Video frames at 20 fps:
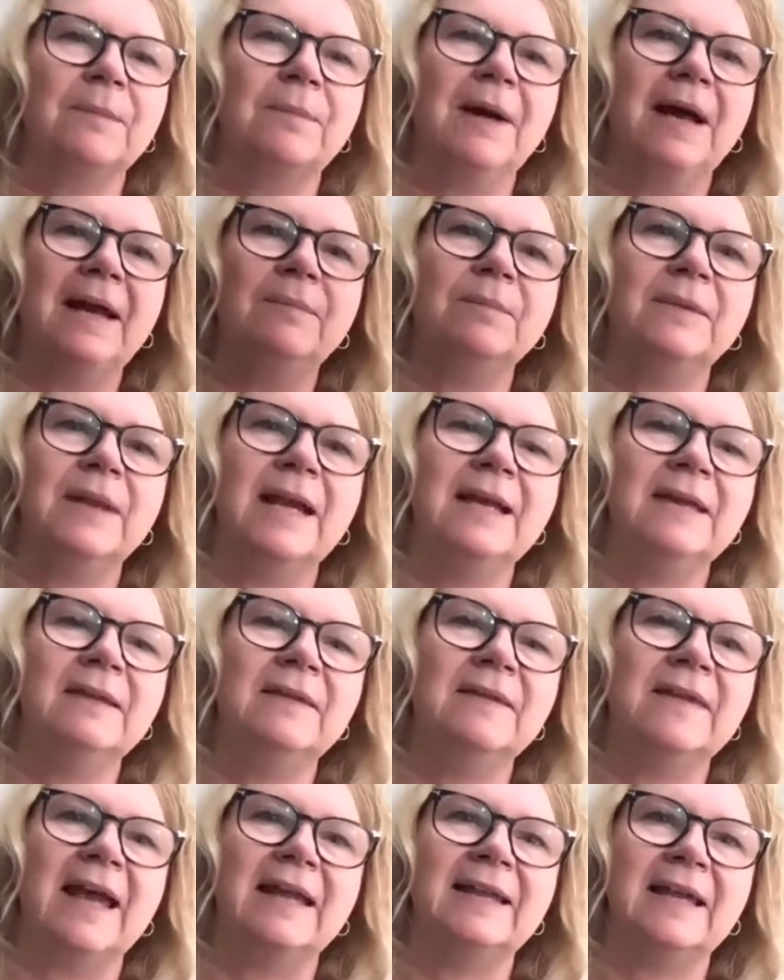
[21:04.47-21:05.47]

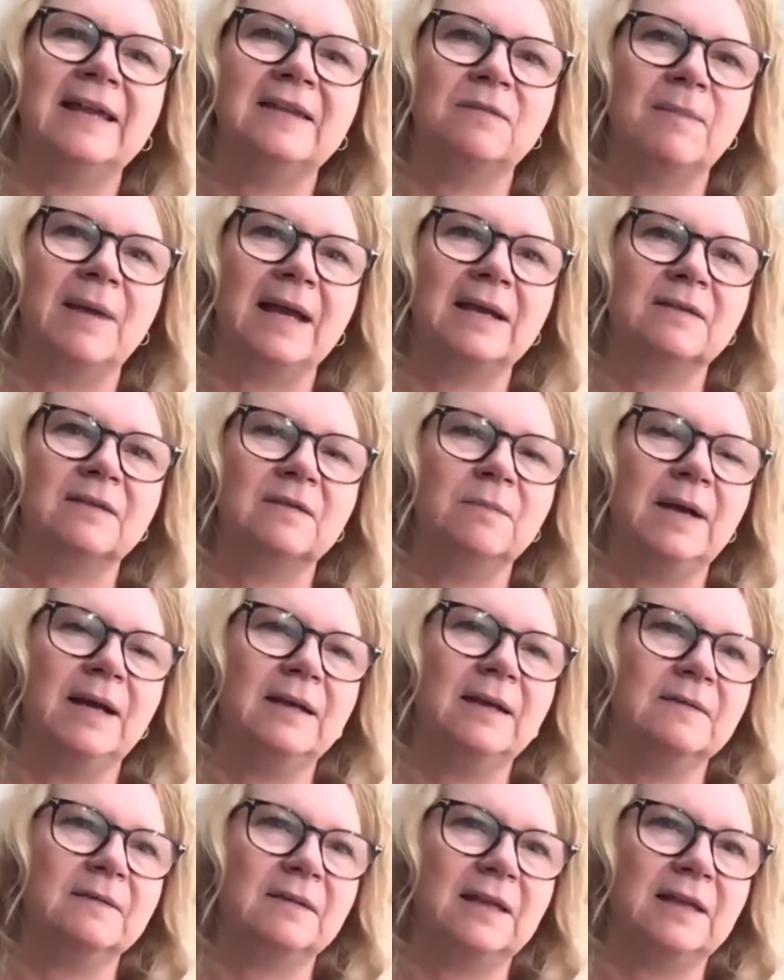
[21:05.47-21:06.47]
pipeline that has
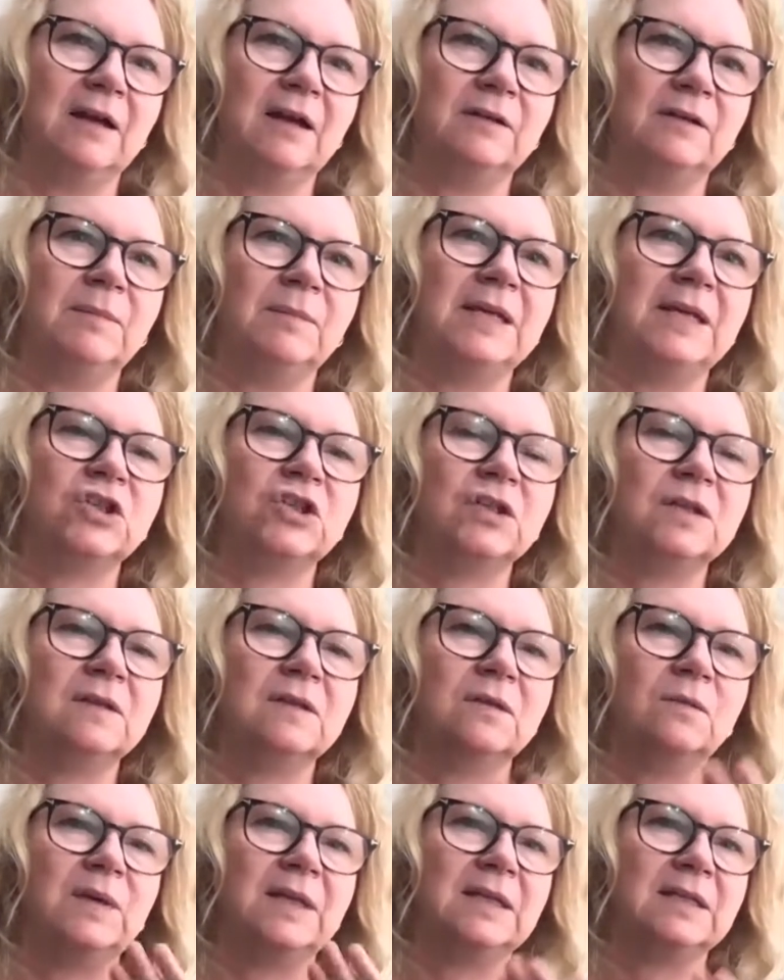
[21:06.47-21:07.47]
maximized the automation.
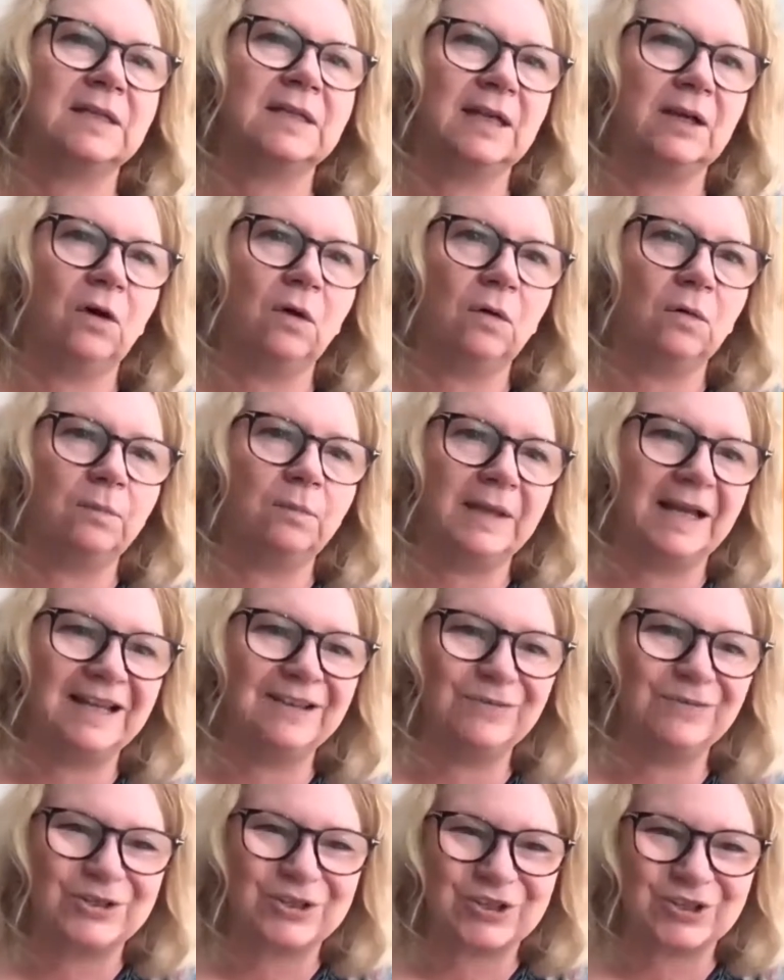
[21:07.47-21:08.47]
So we can take whole
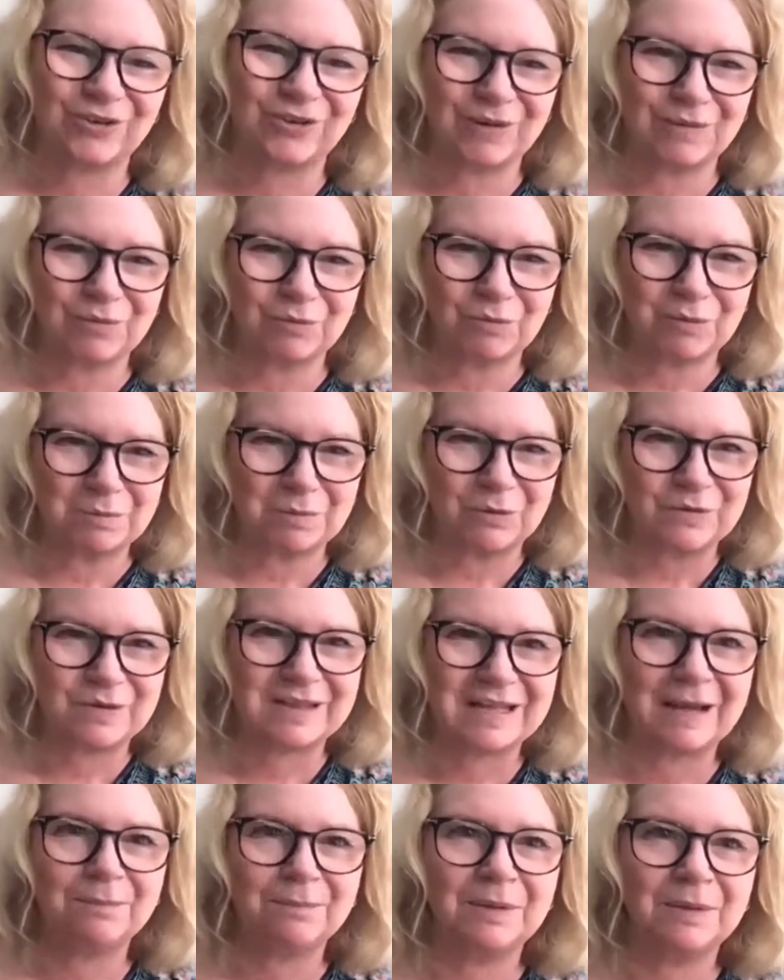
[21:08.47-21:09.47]
blood, which is from the remote
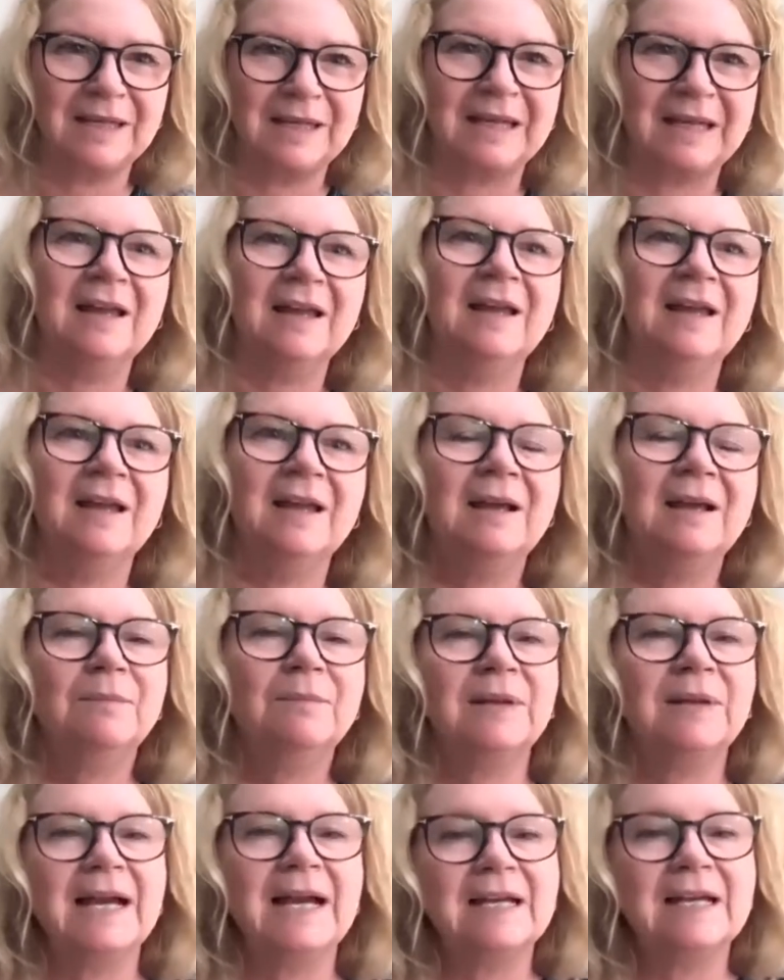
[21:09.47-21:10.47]
sampling,
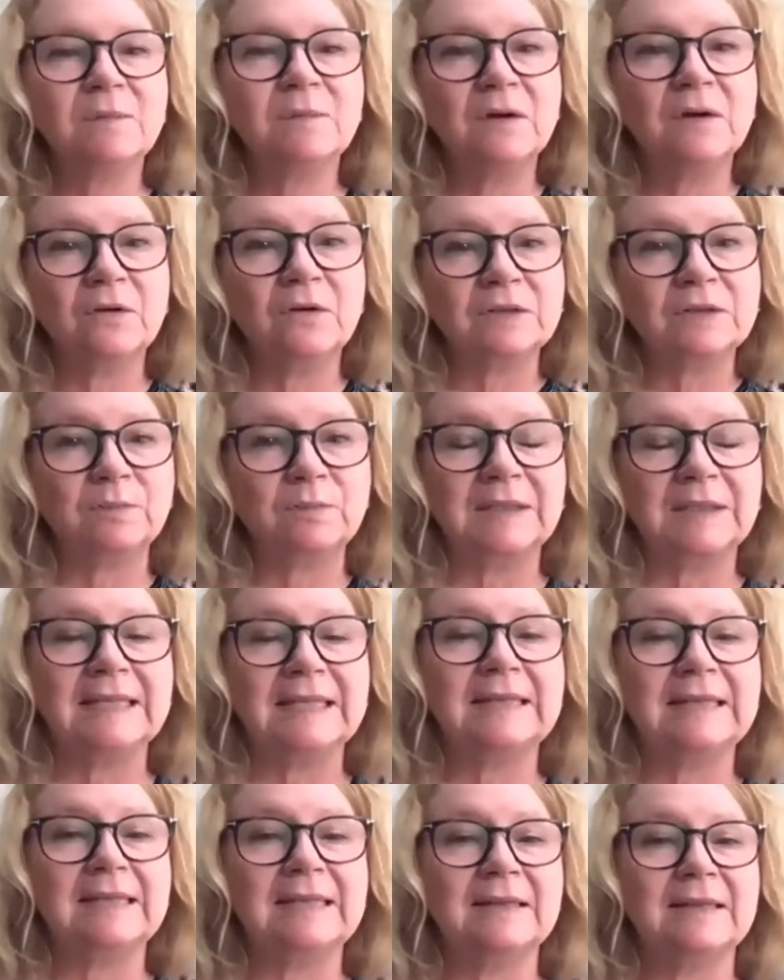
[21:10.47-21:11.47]
plasma or
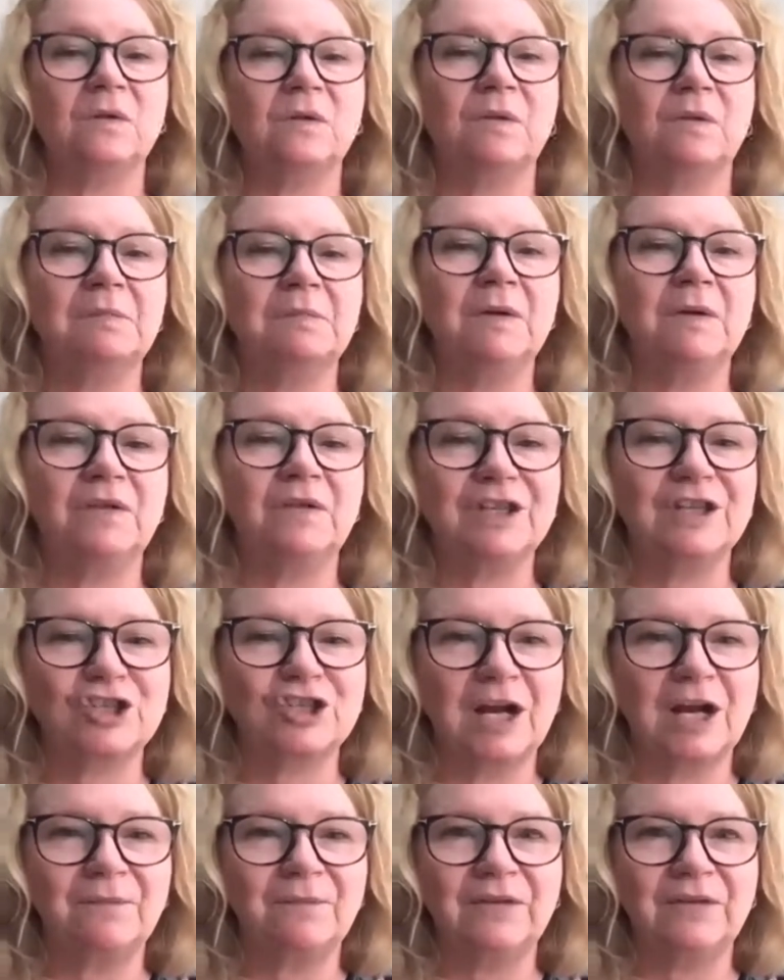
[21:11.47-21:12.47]
depleted. This is removing the
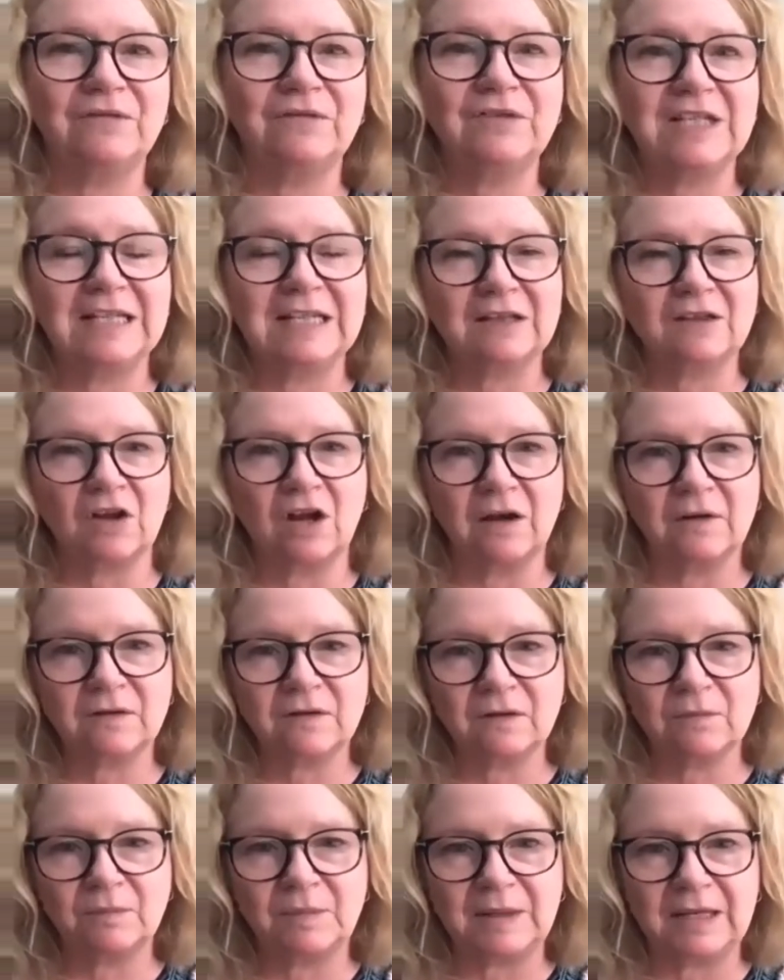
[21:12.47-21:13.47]
top 15. It's
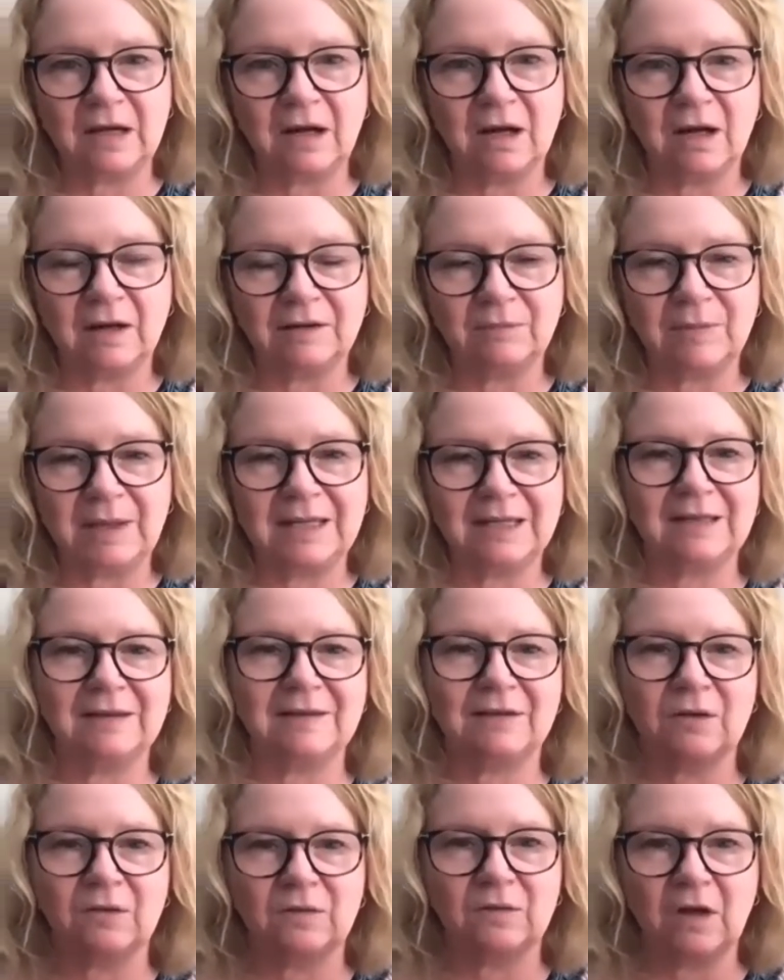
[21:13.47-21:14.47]
also being
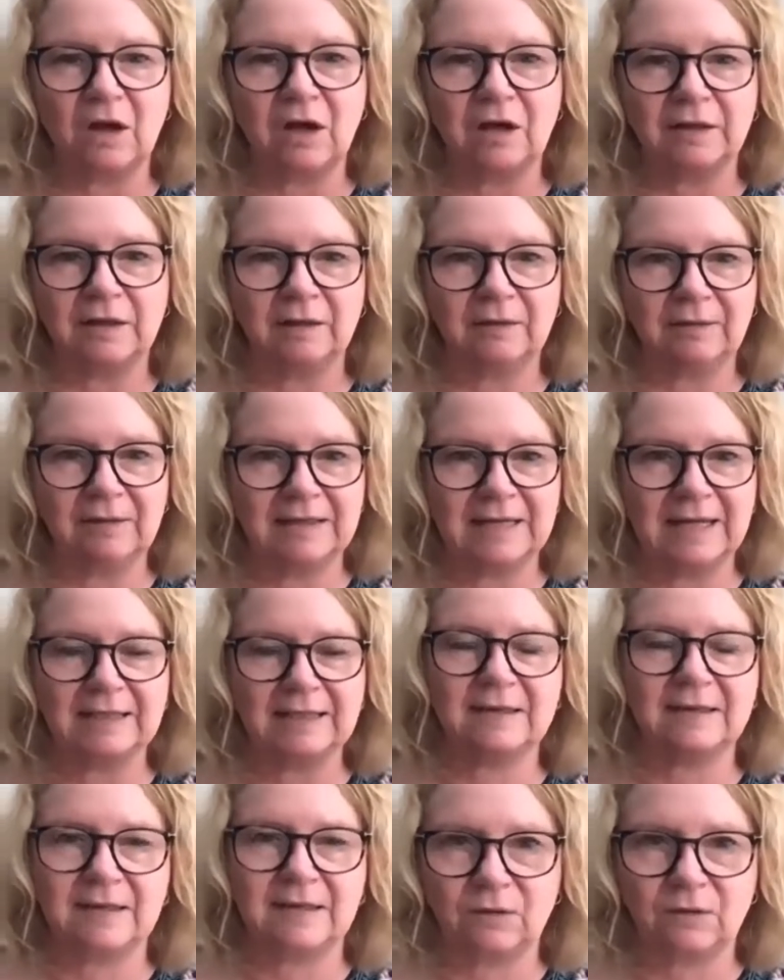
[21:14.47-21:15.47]
automated. So it's on a
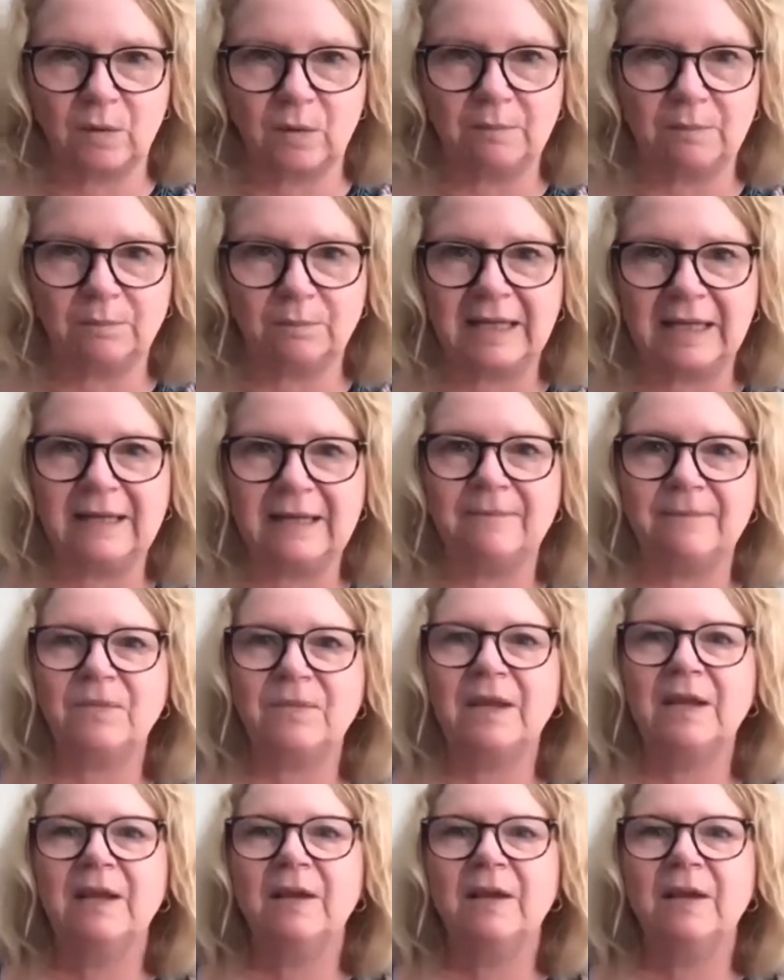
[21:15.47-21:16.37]
96-well plate.